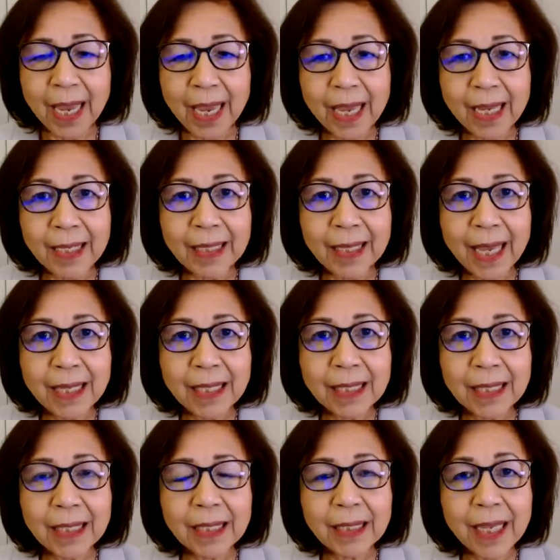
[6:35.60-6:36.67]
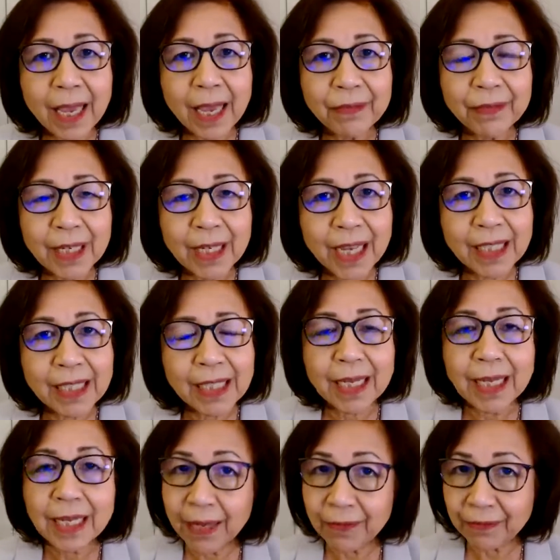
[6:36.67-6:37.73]
And that they have
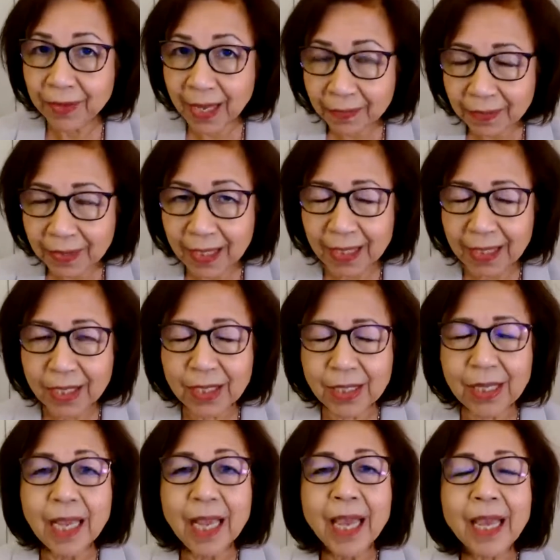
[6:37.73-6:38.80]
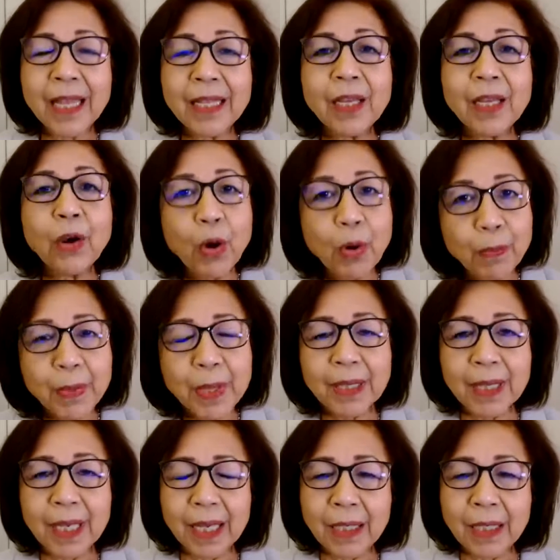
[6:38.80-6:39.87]
collecting enough evidence, and they're
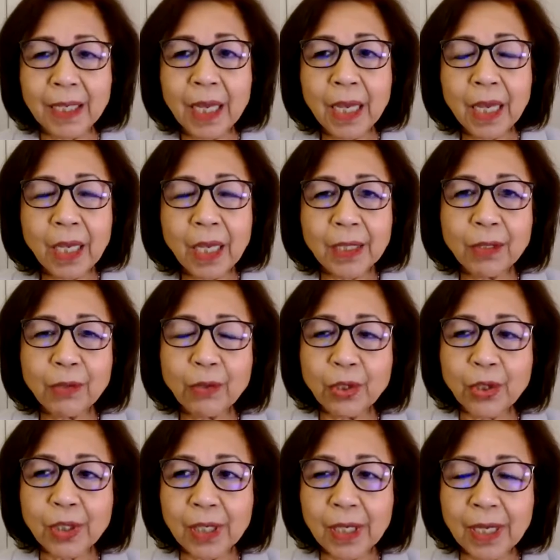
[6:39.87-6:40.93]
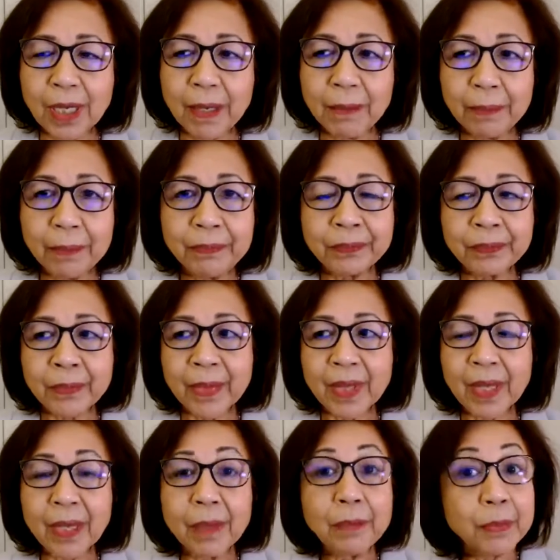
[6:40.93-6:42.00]
hoping that they could
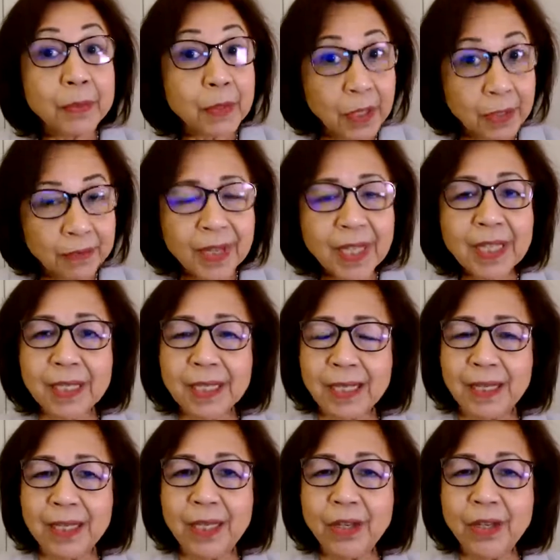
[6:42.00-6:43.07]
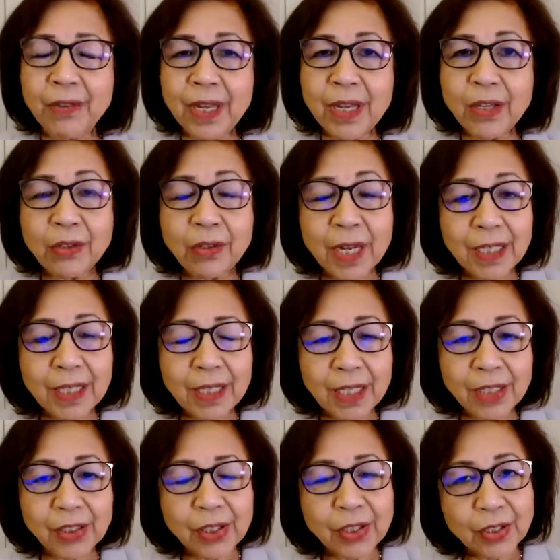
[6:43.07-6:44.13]
convince the United
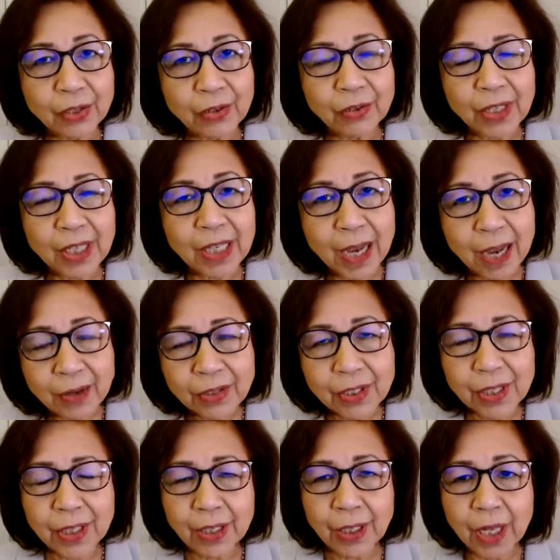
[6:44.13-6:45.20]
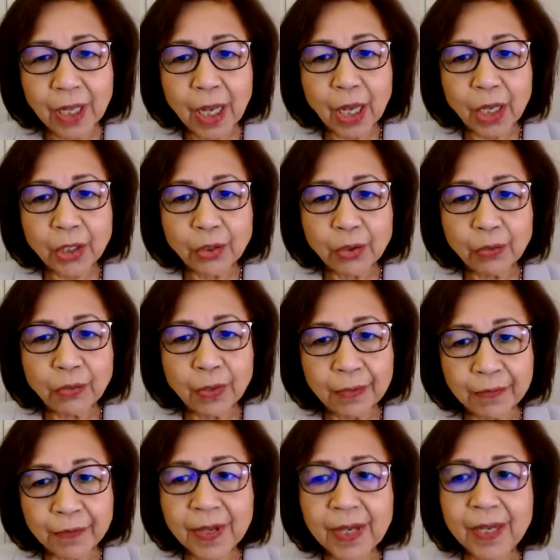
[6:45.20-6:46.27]
Nations Security Council to
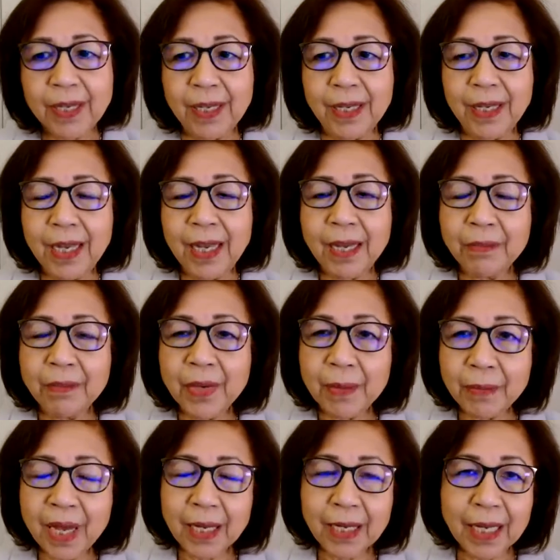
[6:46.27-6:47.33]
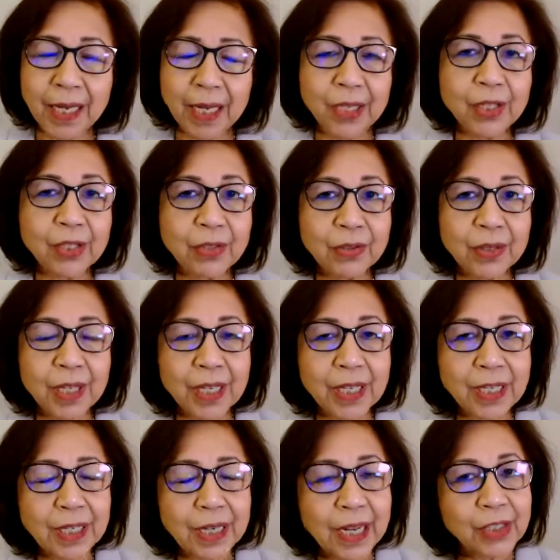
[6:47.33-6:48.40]
refer Myanmar case to the
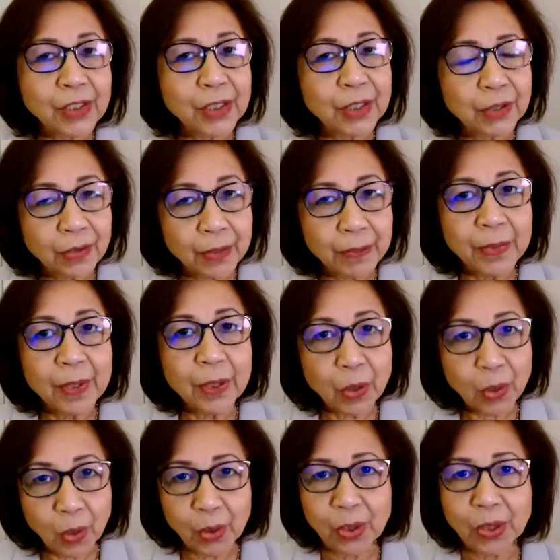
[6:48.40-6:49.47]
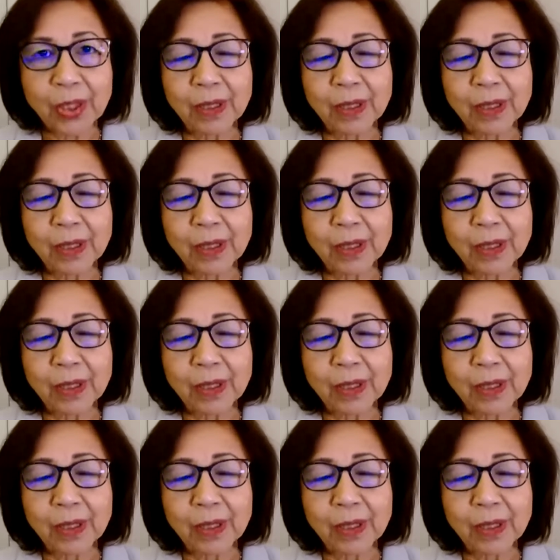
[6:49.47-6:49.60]
International Criminal Court.